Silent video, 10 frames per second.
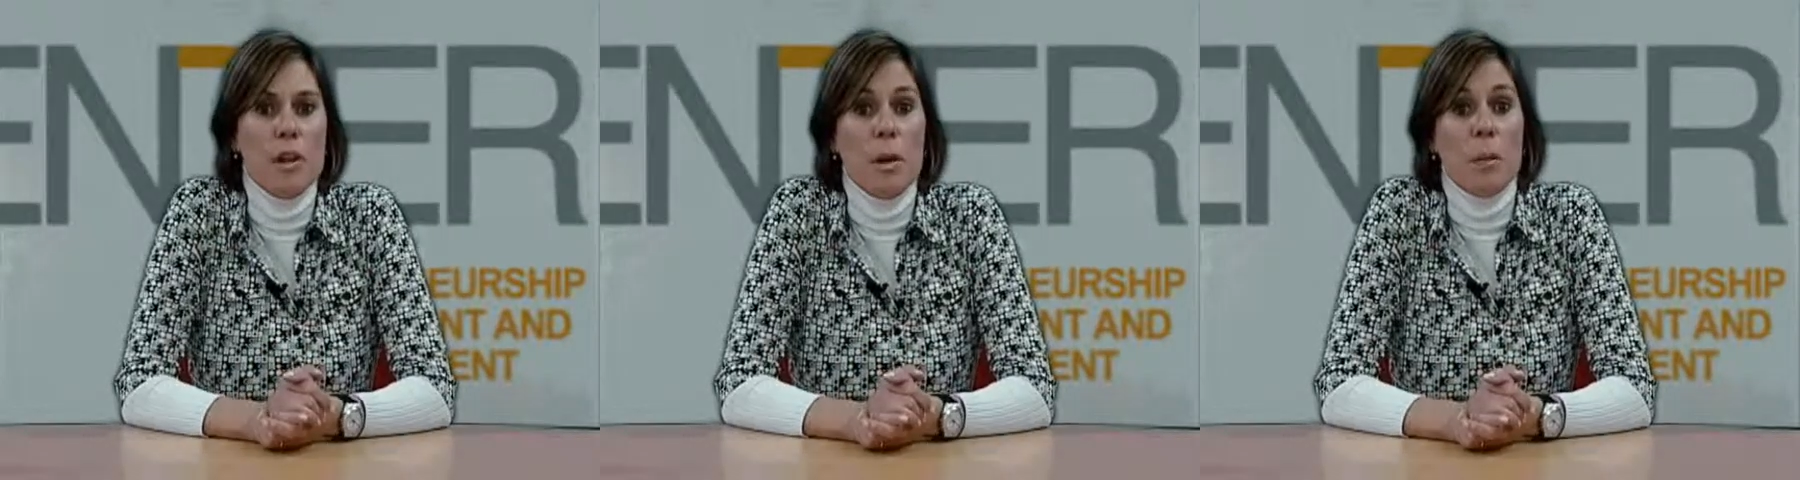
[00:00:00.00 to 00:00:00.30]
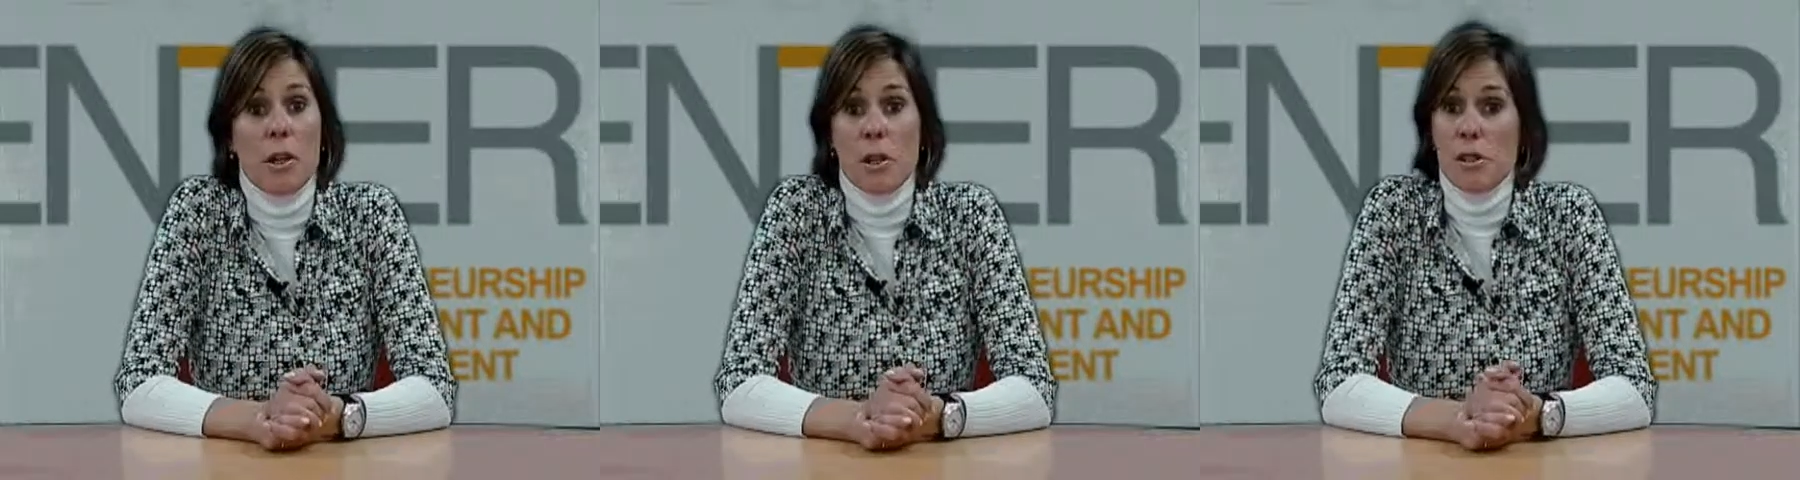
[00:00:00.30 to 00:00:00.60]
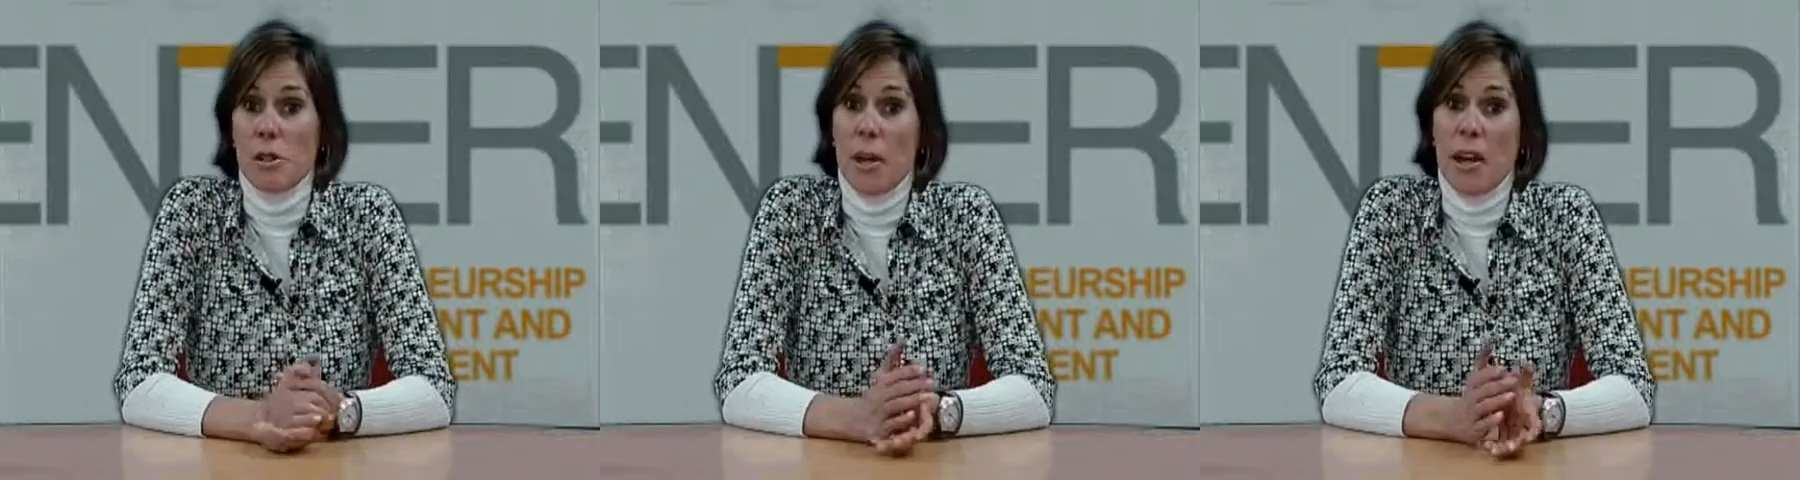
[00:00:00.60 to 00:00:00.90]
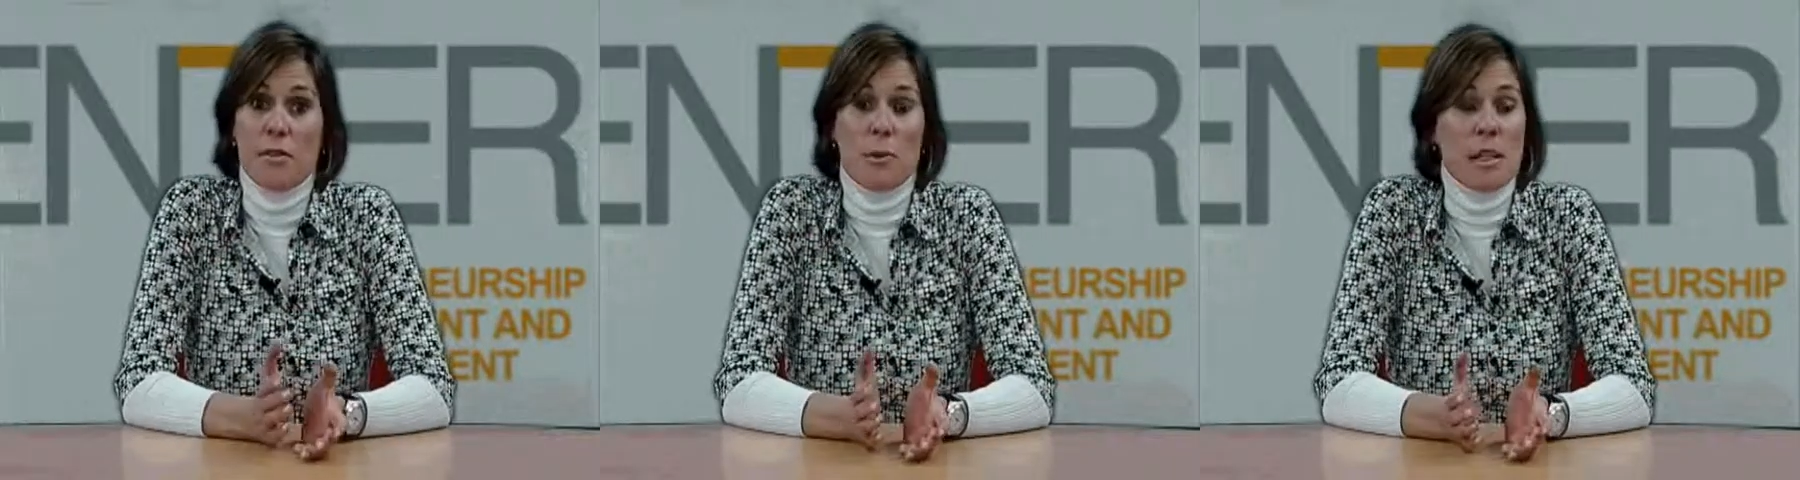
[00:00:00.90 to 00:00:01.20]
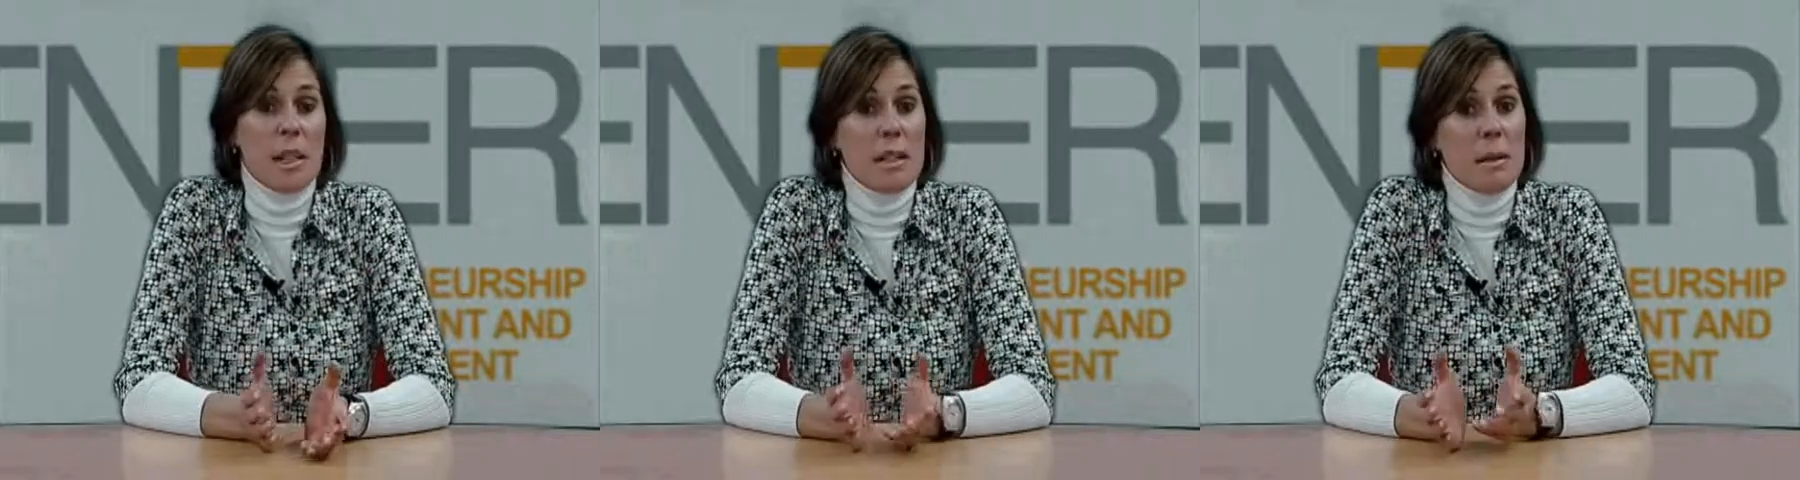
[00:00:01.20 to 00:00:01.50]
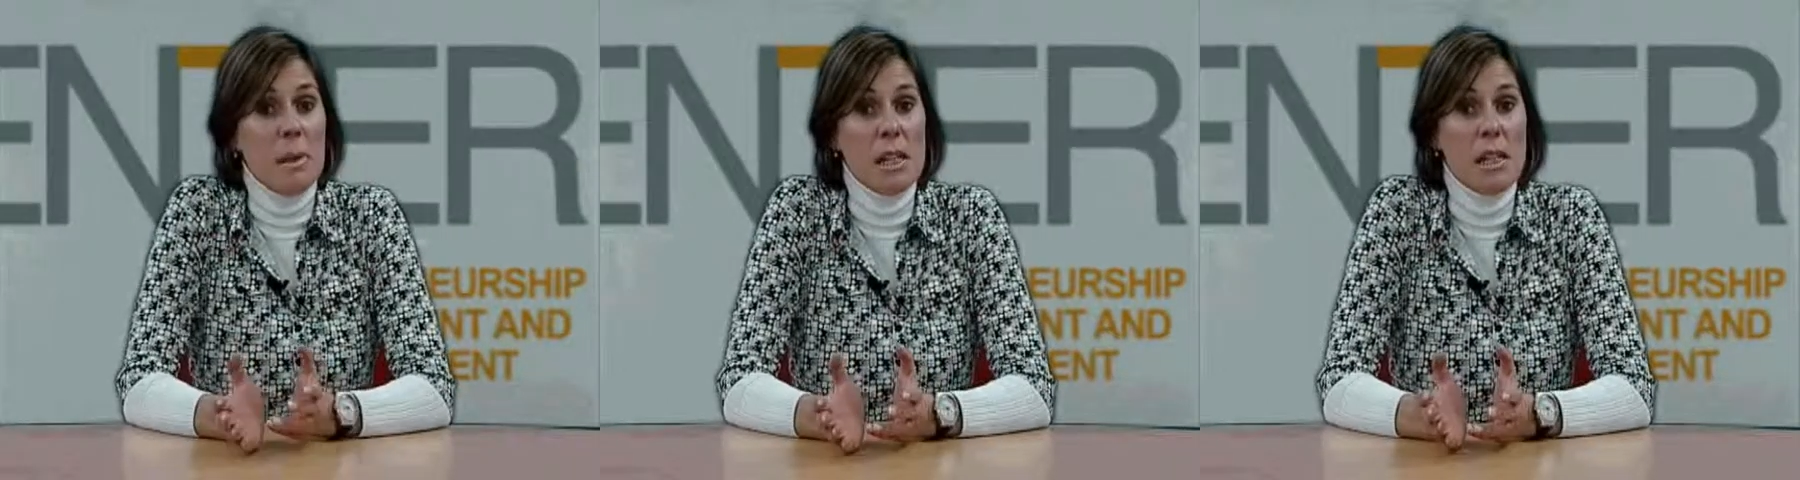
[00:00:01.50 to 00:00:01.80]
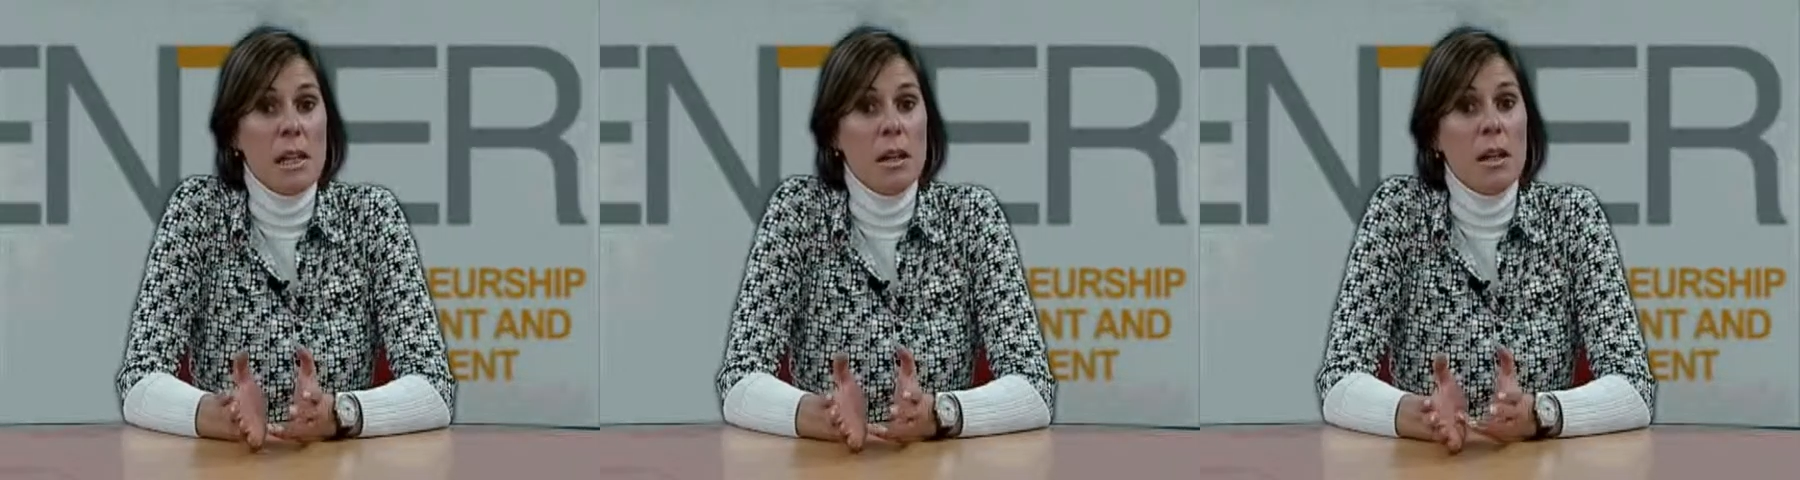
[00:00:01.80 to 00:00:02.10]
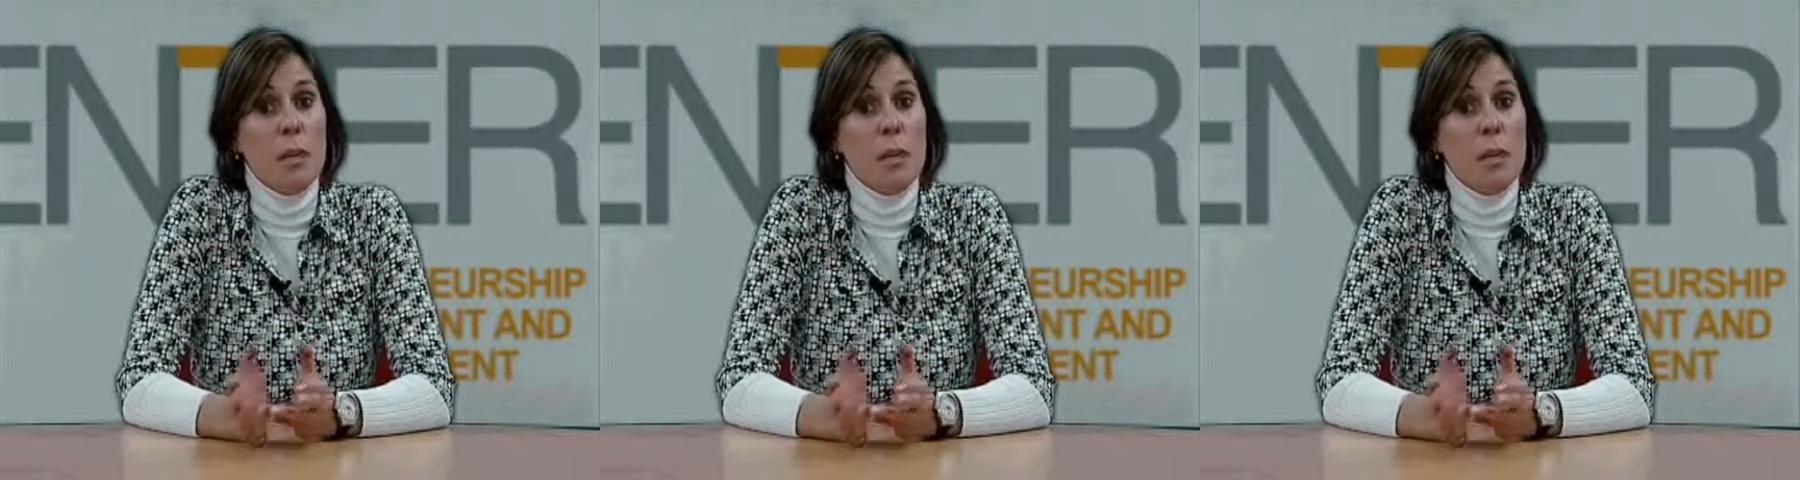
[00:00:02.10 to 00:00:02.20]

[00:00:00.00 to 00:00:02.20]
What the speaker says: because you have to attend a meeting,